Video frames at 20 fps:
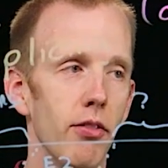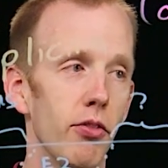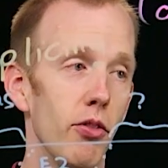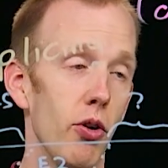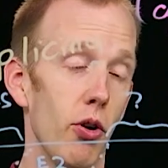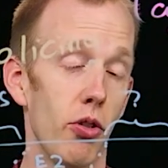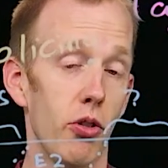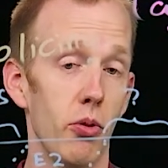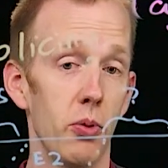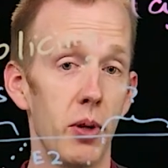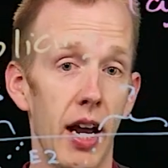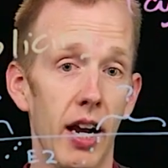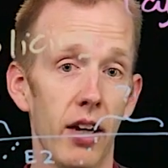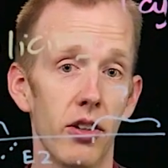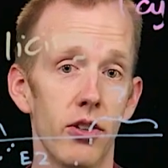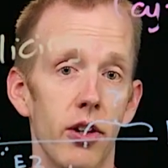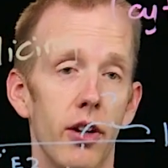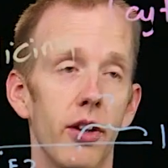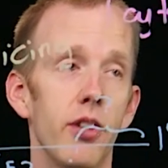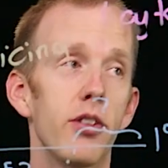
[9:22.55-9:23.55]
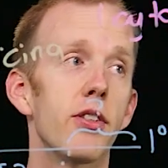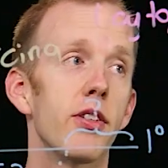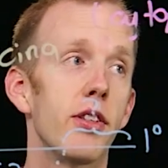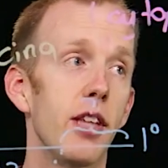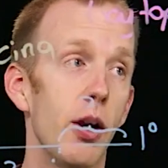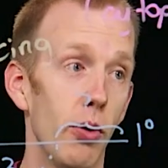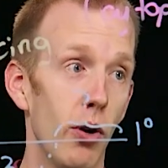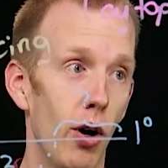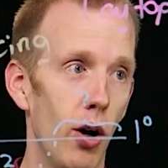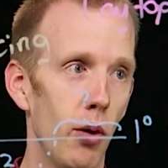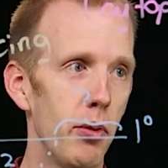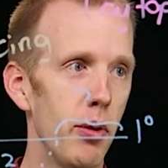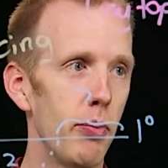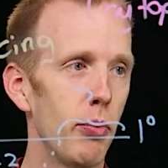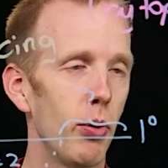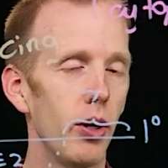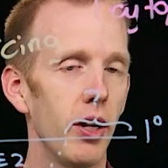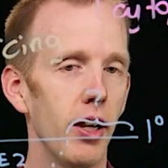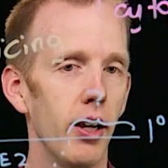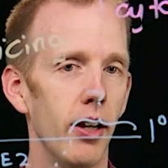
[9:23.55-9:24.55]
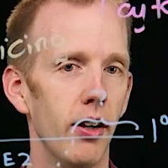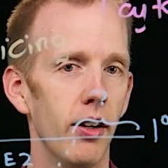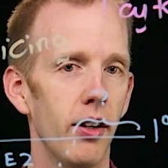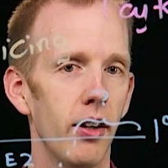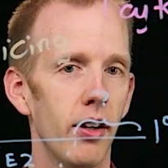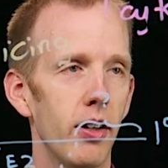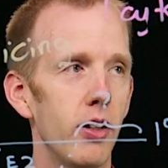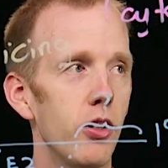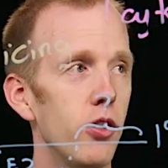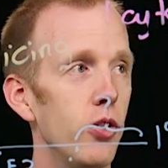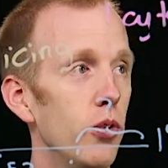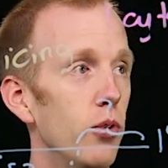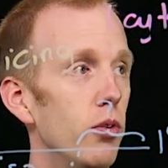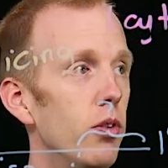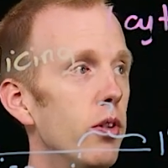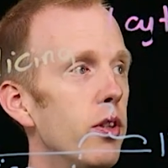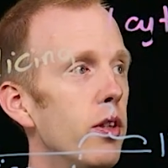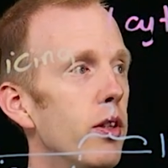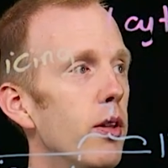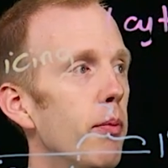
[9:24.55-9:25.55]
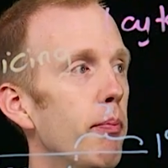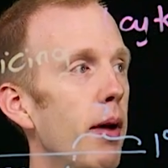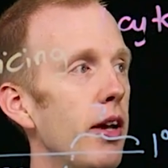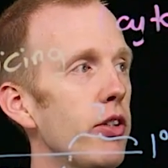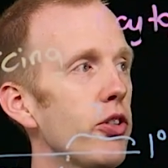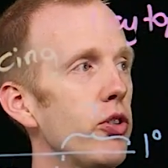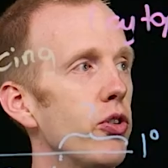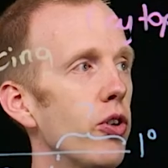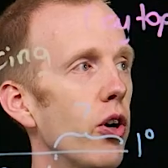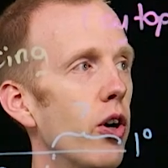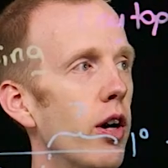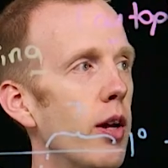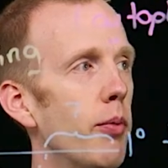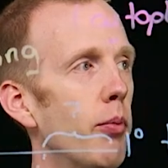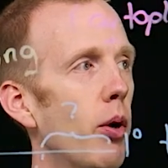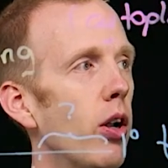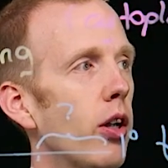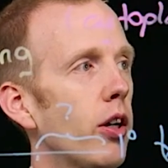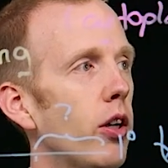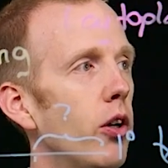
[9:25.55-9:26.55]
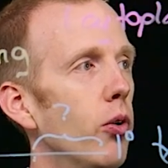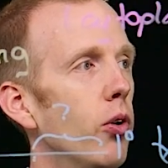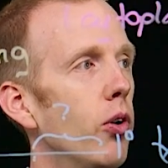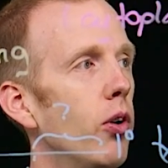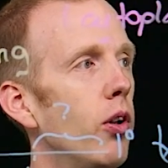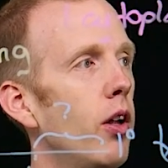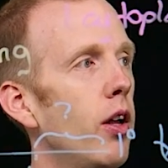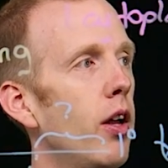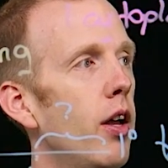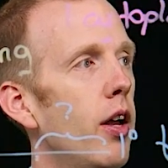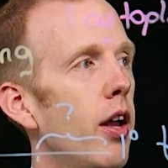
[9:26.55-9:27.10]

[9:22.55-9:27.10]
If there are three exons, they would all be put in to the messenger RNA molecule,